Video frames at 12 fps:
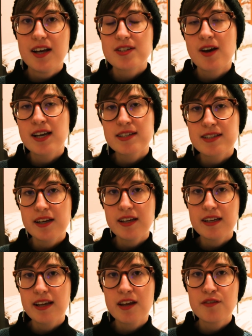So I
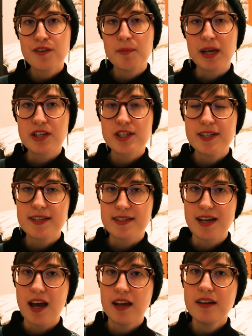studied information
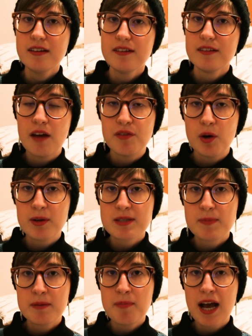design. I've always
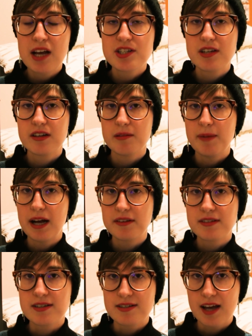been passionate about
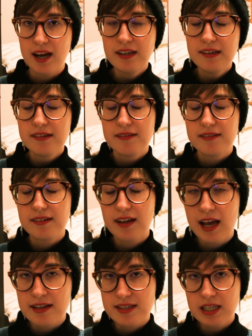design,
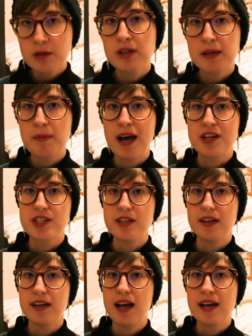as equally
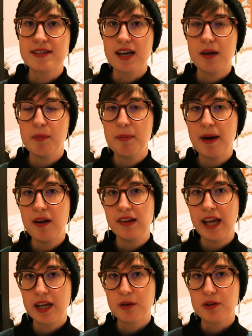passionate as I am about
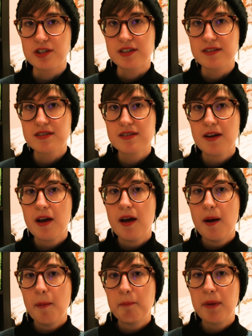languages.
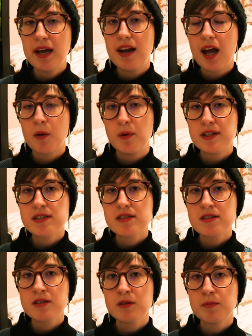But I wanted
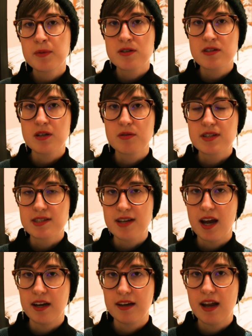to pursue
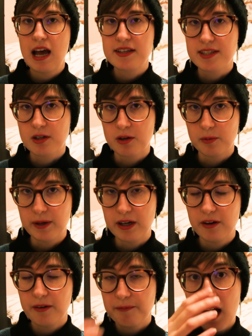design as a career.
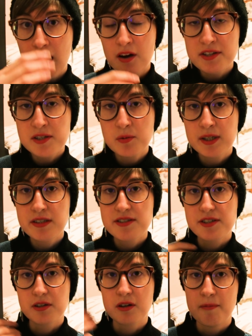I also wanted
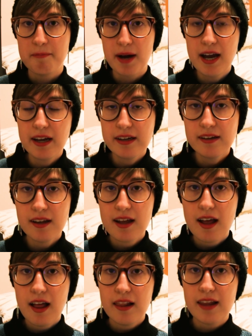to combine
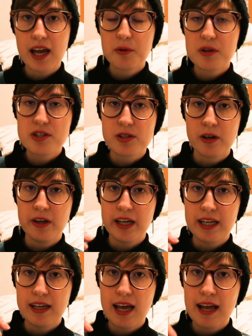language
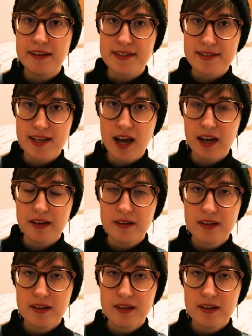learning and design.